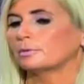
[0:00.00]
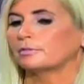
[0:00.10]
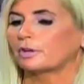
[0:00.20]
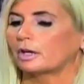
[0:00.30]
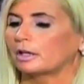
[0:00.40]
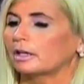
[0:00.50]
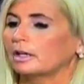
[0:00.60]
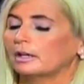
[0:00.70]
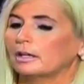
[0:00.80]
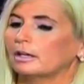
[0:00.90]
We've got
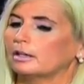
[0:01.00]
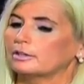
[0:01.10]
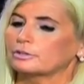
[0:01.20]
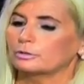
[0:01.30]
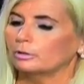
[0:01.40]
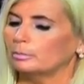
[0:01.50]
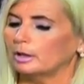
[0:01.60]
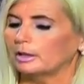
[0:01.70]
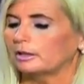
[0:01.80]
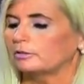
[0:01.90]
Soleimani,